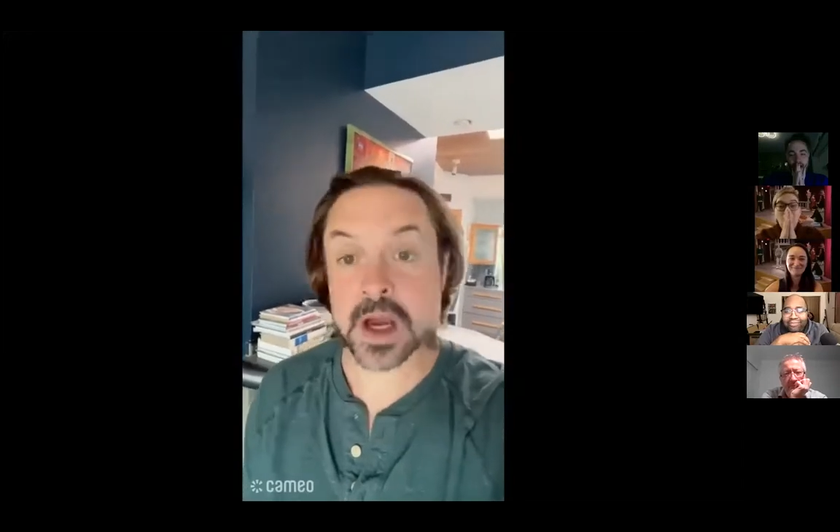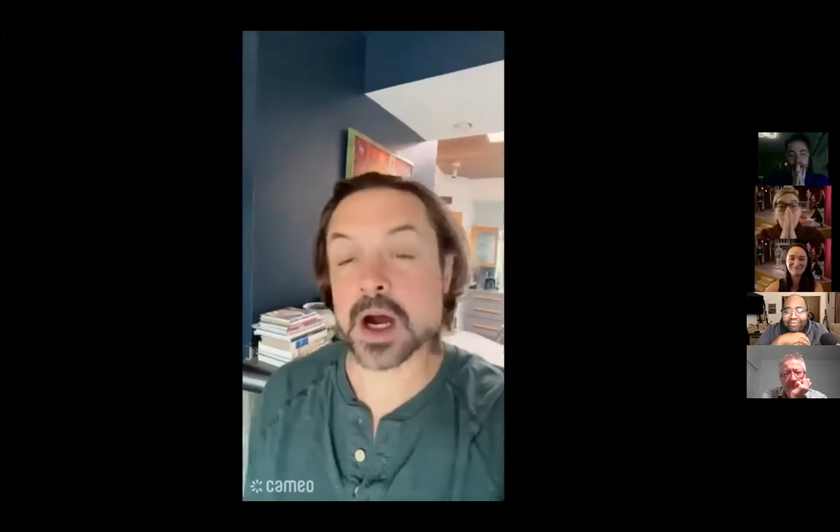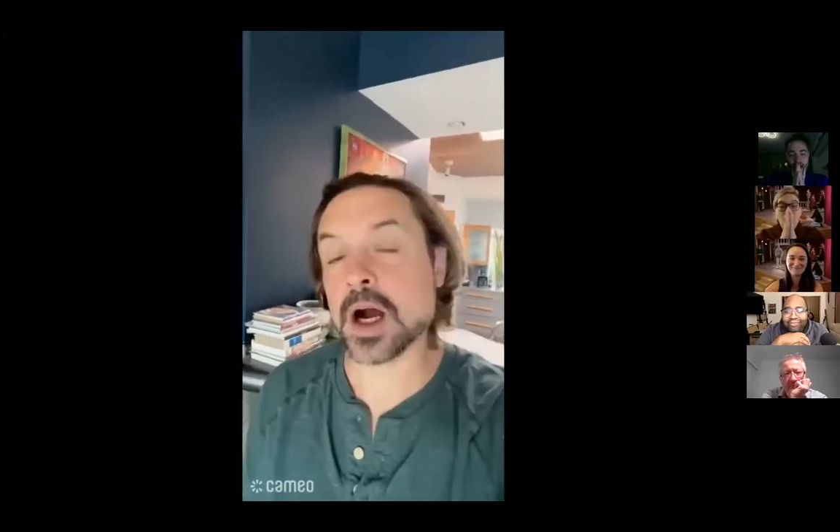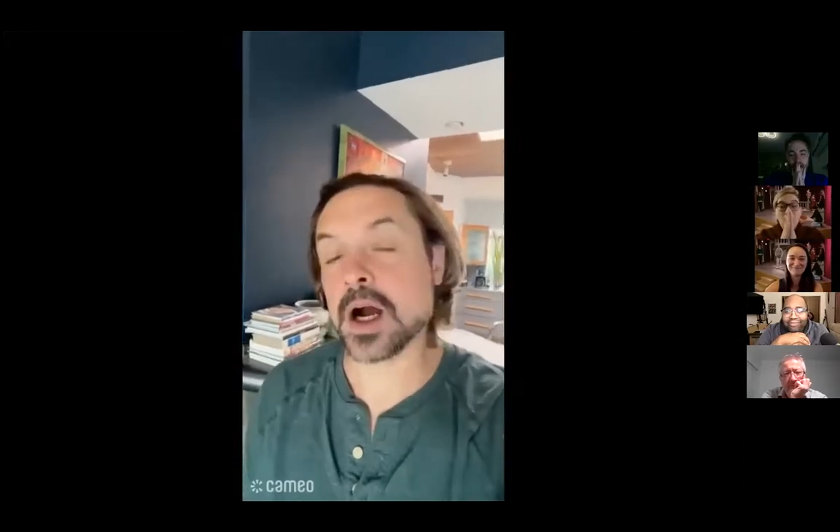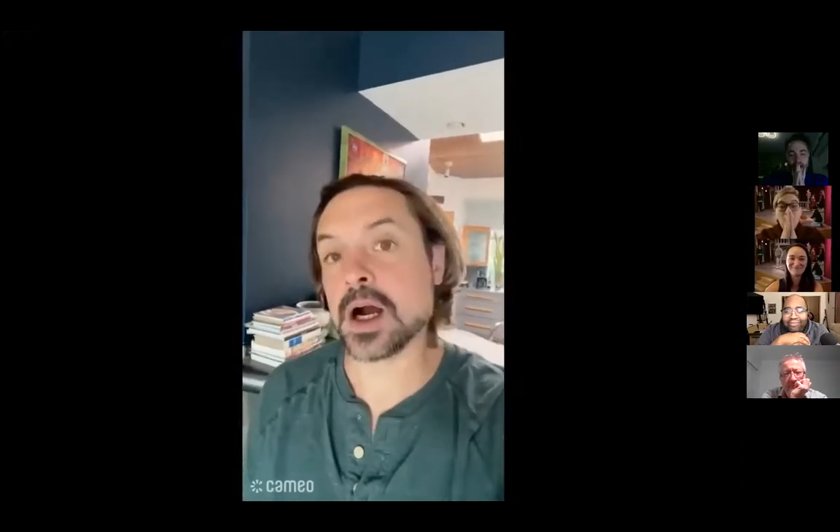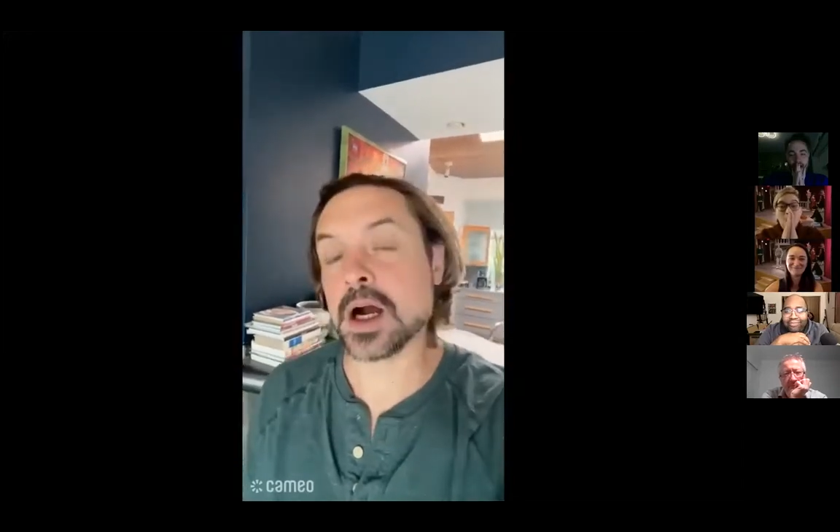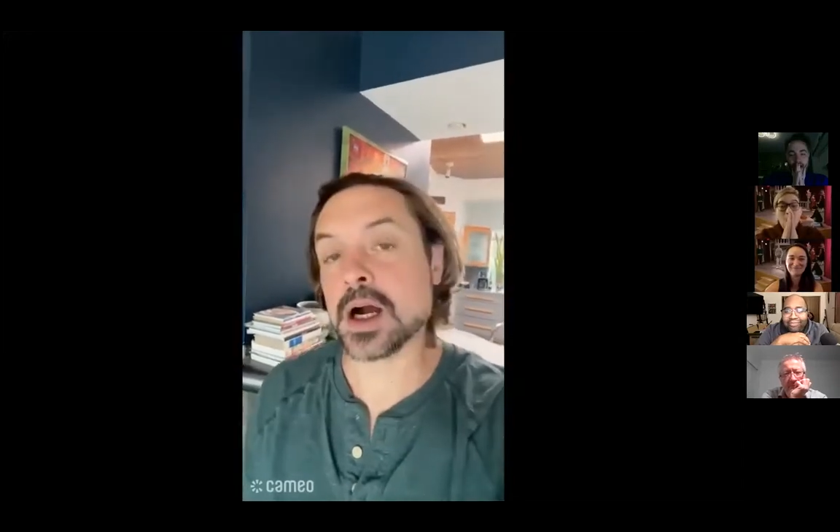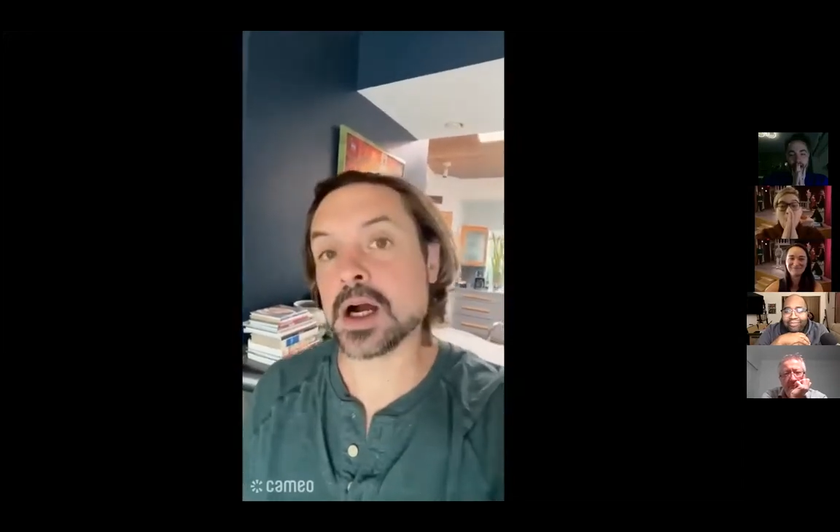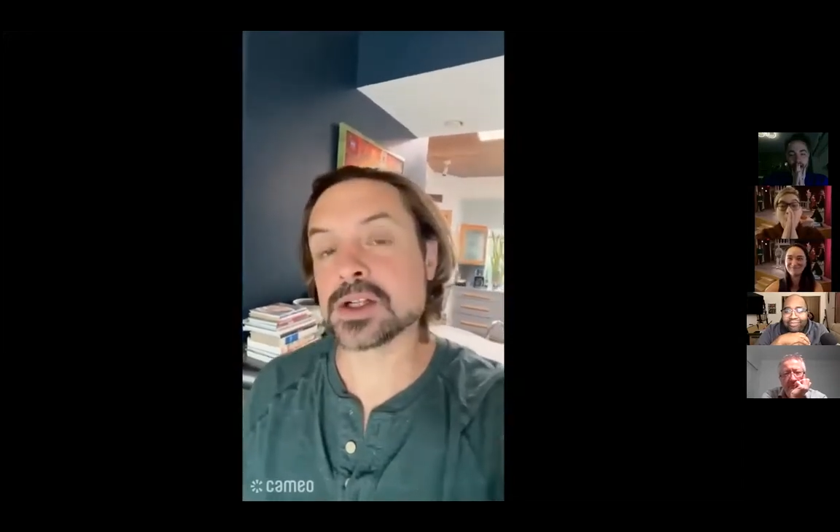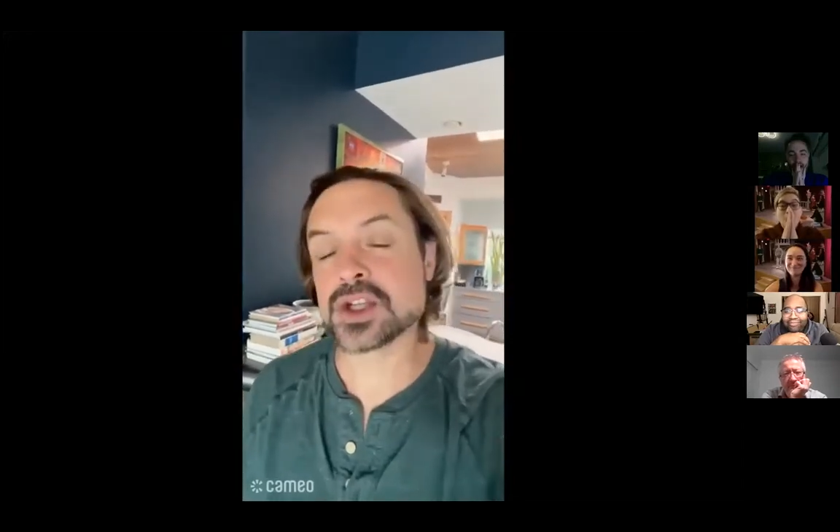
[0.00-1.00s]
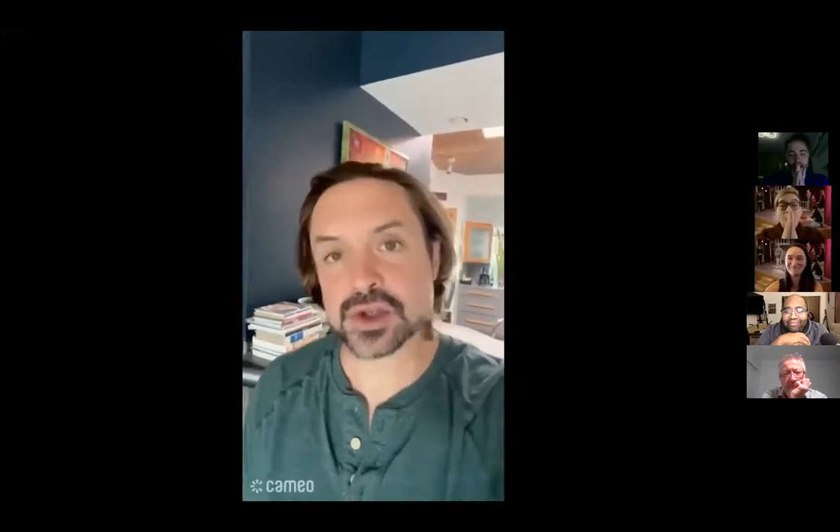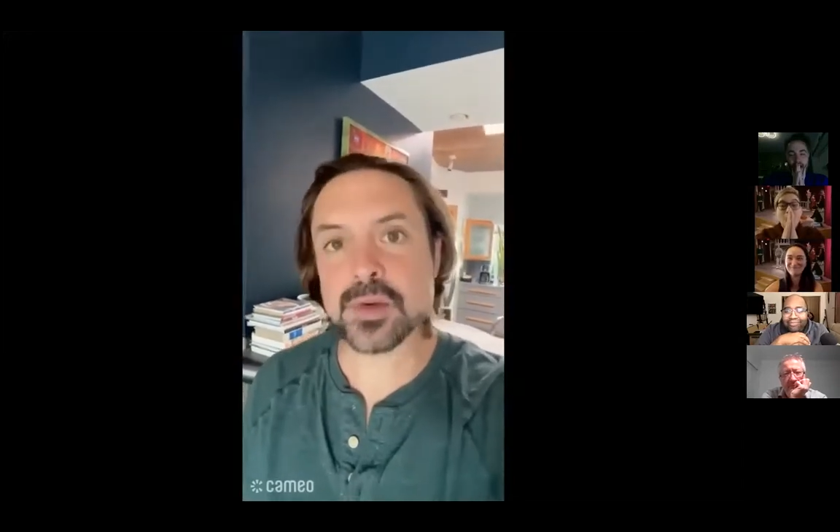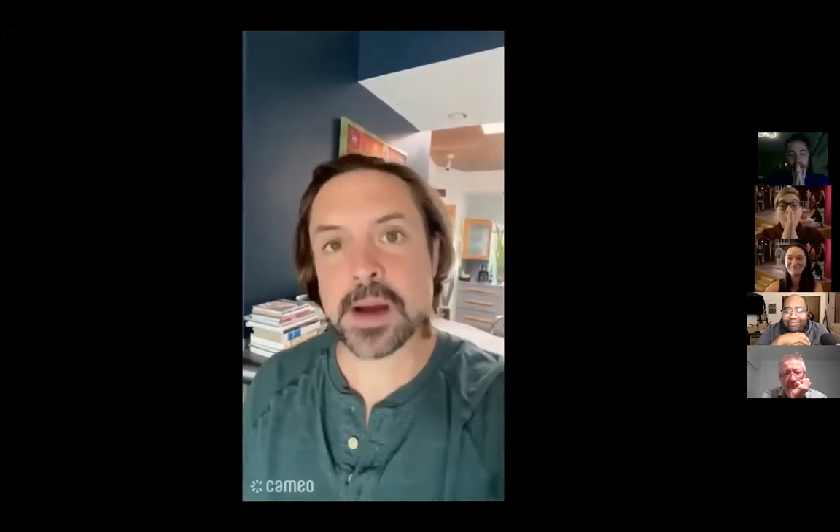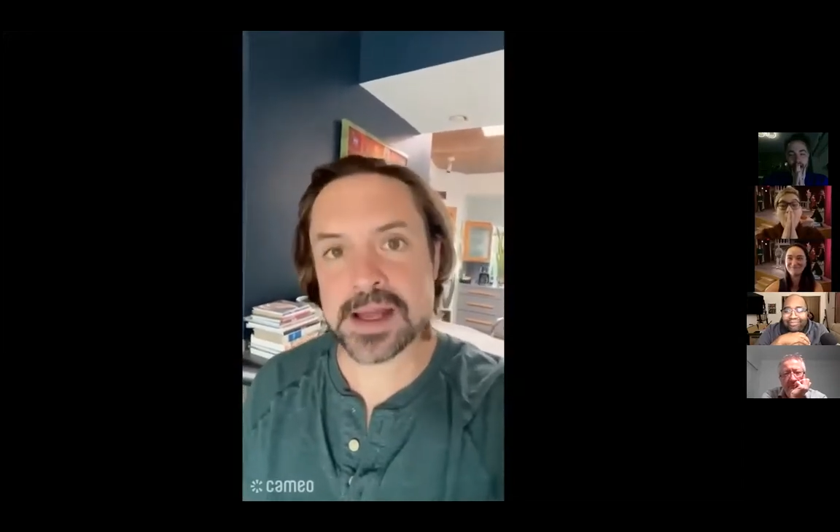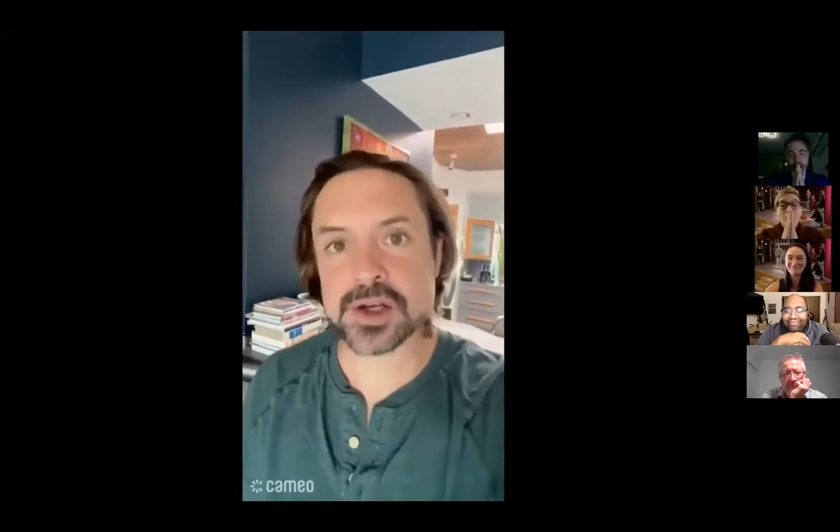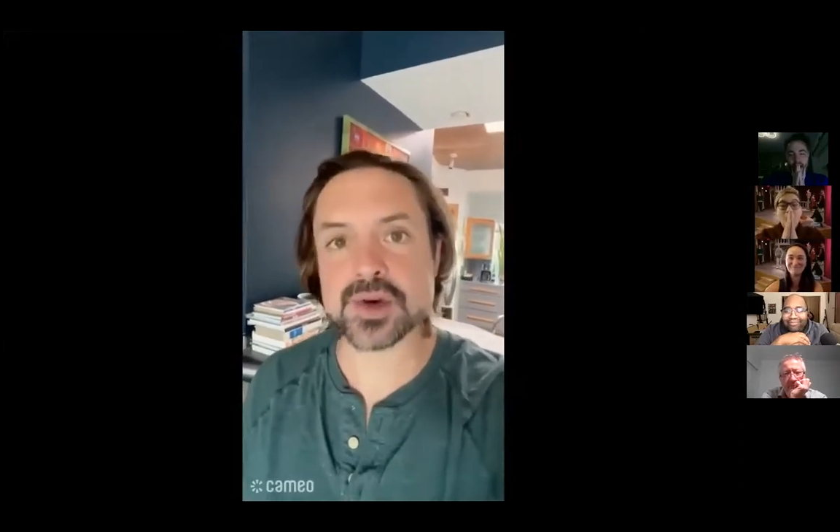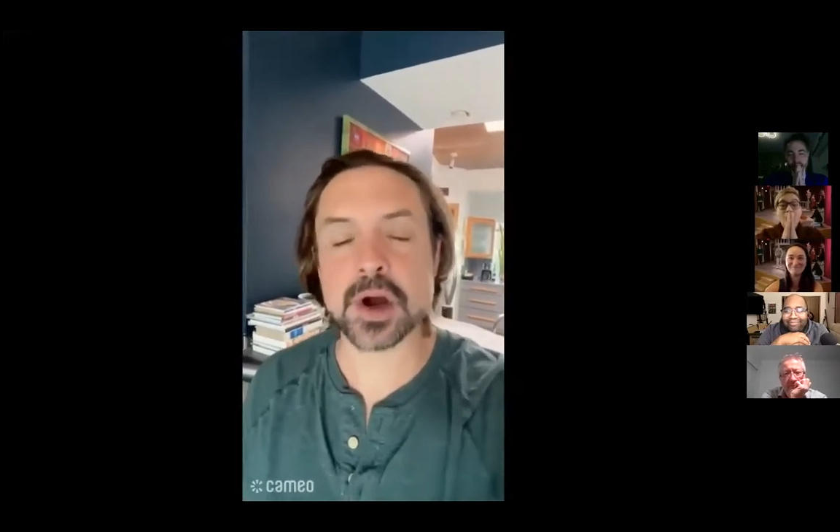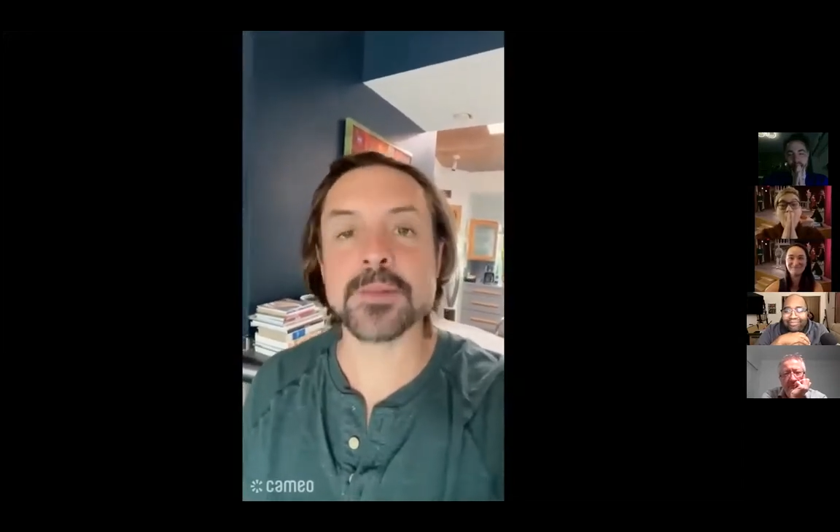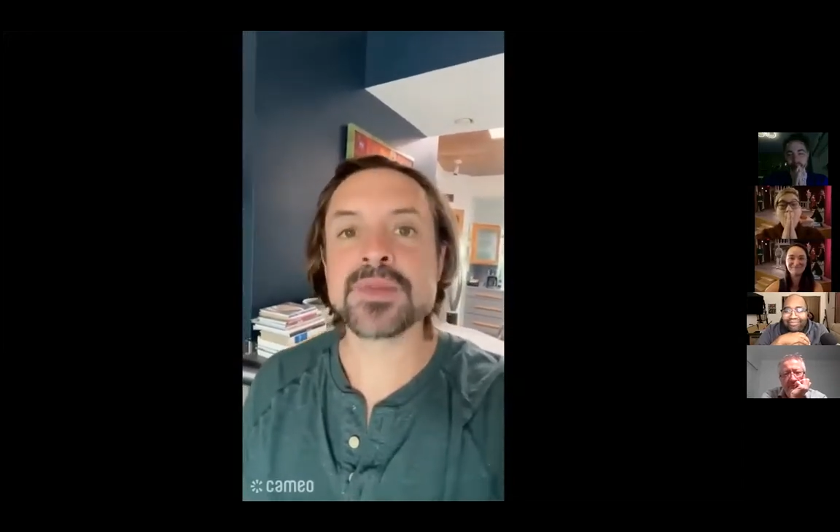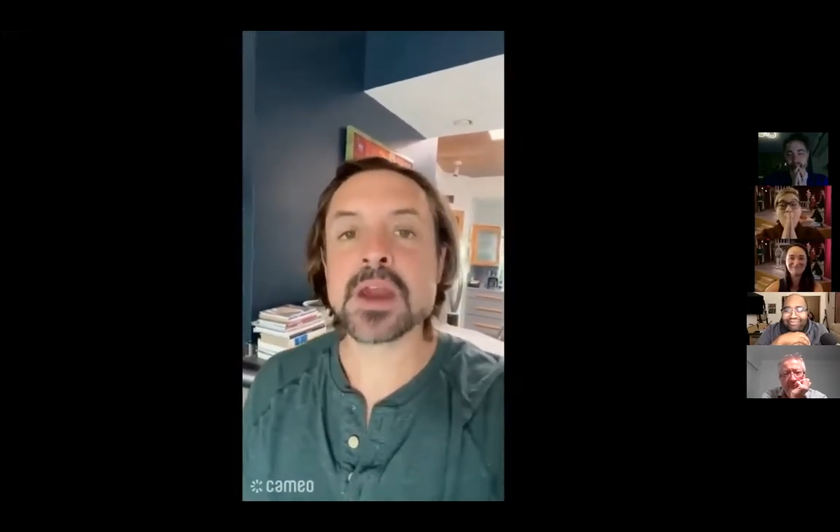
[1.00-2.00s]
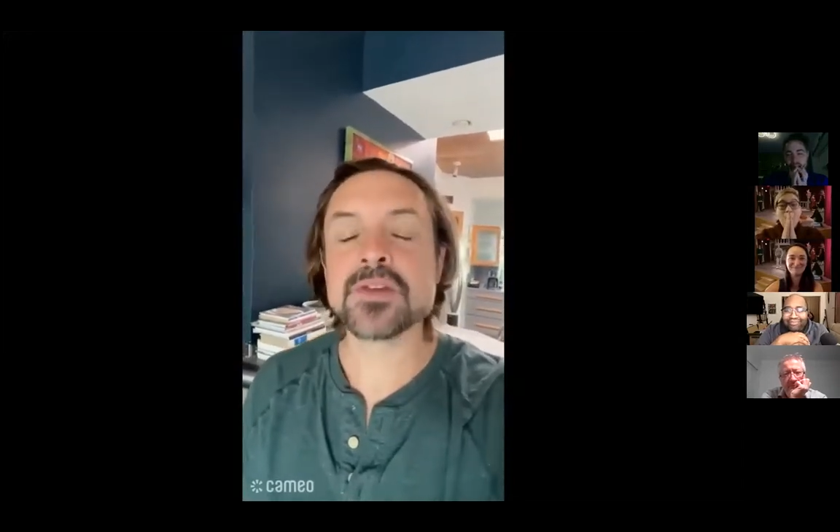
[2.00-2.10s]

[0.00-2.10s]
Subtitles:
to do my intro.